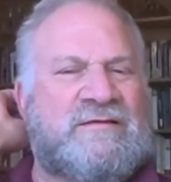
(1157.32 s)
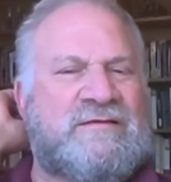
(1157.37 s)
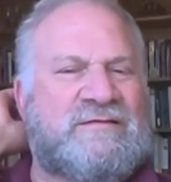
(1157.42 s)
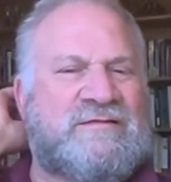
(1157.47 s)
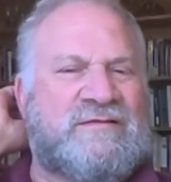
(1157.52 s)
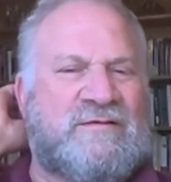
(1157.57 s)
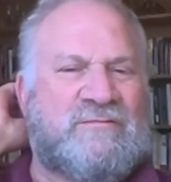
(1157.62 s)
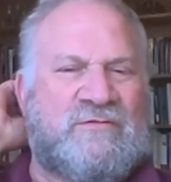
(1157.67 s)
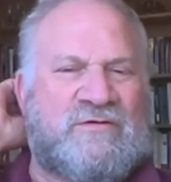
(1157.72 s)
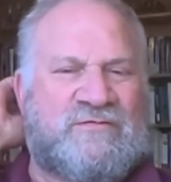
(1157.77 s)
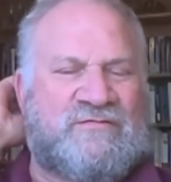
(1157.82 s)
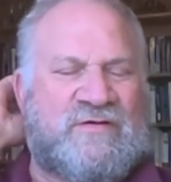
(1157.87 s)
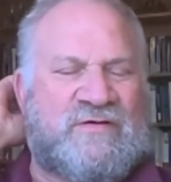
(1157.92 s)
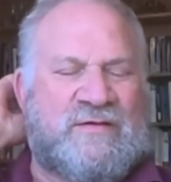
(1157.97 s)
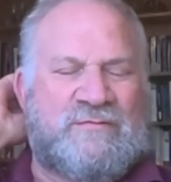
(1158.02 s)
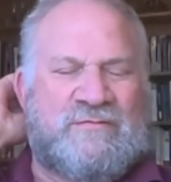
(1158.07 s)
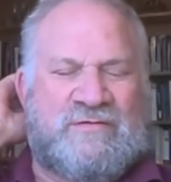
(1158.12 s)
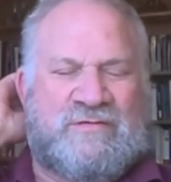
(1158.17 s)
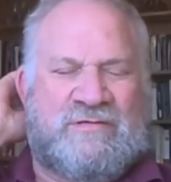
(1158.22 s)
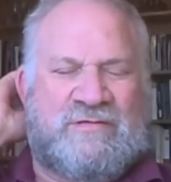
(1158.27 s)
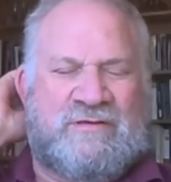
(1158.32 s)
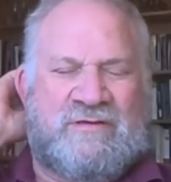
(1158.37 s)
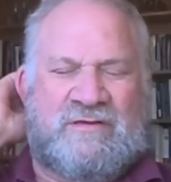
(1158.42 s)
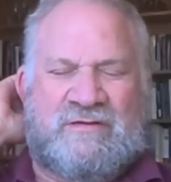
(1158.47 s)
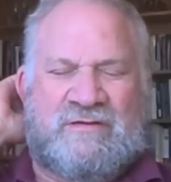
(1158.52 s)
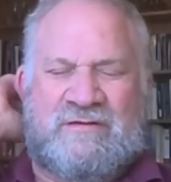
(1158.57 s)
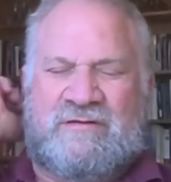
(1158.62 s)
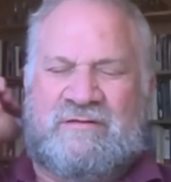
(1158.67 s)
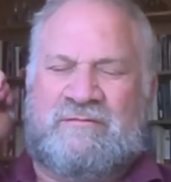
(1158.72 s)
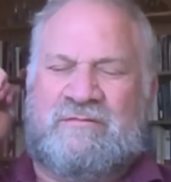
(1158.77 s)
Somewhat
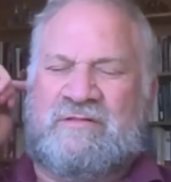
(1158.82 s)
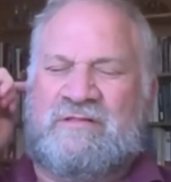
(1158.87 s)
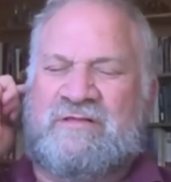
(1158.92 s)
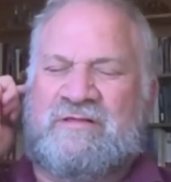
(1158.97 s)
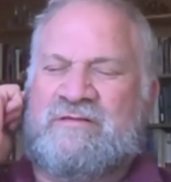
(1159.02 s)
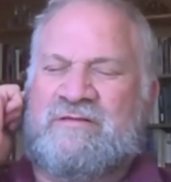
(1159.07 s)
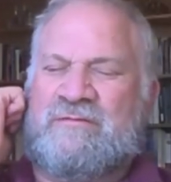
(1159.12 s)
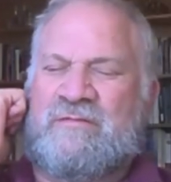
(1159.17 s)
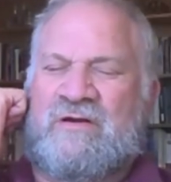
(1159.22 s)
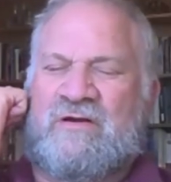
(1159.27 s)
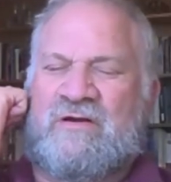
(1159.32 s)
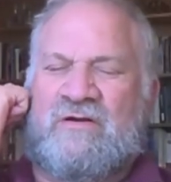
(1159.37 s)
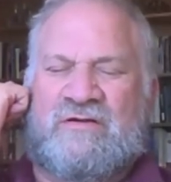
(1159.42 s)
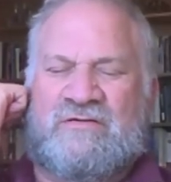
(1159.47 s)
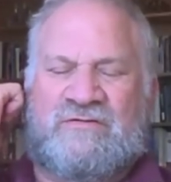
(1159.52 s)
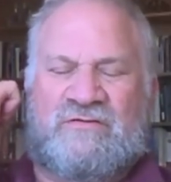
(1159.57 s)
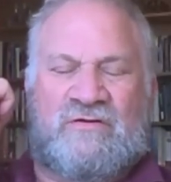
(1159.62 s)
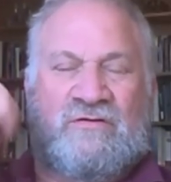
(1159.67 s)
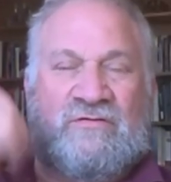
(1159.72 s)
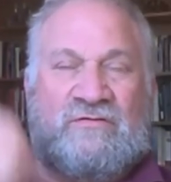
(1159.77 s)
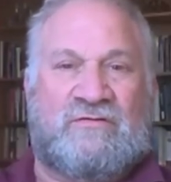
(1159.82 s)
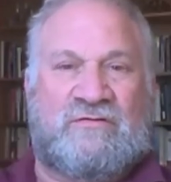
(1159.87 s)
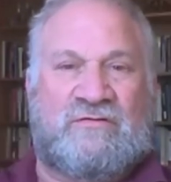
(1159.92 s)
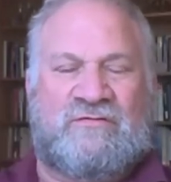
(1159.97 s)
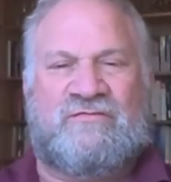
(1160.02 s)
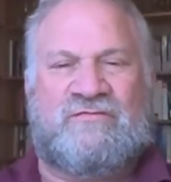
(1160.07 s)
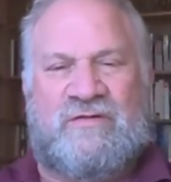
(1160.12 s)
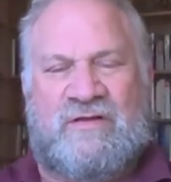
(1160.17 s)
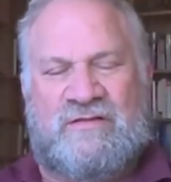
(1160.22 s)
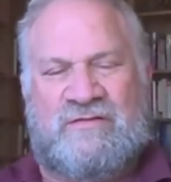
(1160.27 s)
famously, at least among our circle of
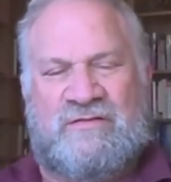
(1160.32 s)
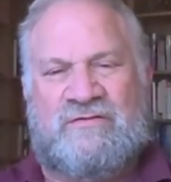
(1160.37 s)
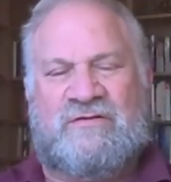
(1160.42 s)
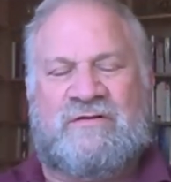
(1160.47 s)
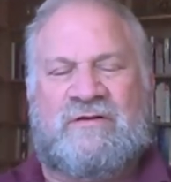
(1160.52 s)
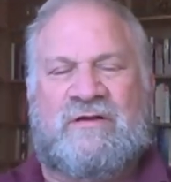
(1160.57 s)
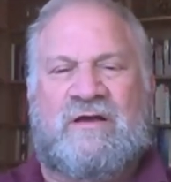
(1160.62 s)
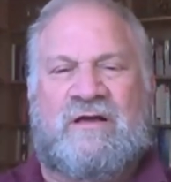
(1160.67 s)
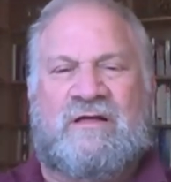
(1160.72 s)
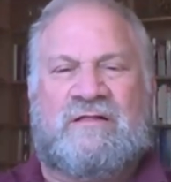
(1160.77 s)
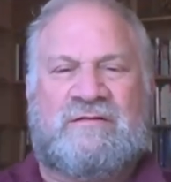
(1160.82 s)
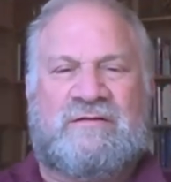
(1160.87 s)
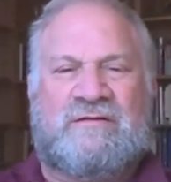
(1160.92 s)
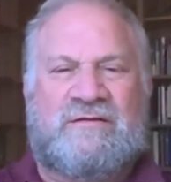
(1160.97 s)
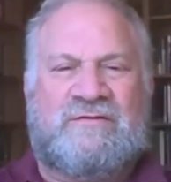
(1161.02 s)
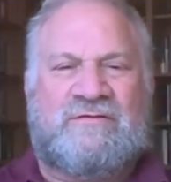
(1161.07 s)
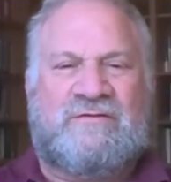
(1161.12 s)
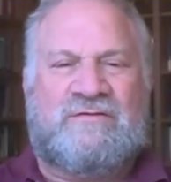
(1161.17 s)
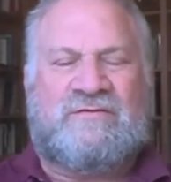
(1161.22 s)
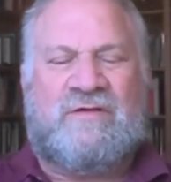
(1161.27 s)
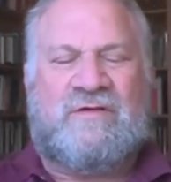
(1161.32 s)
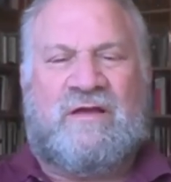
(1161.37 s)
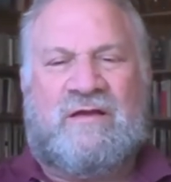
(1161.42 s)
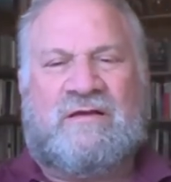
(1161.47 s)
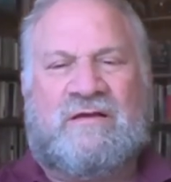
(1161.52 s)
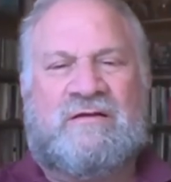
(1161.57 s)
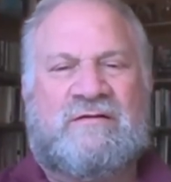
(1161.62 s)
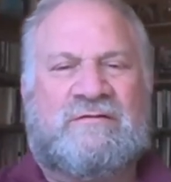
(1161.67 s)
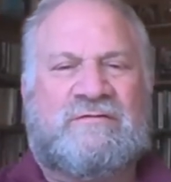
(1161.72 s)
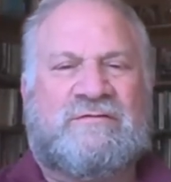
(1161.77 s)
friends and colleagues and
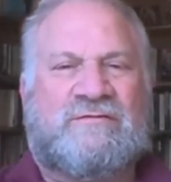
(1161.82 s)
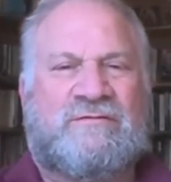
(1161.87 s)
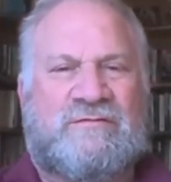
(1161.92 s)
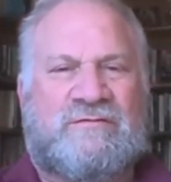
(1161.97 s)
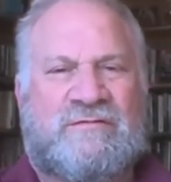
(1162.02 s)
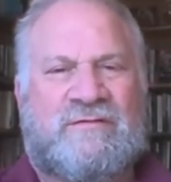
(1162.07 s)
sanghas,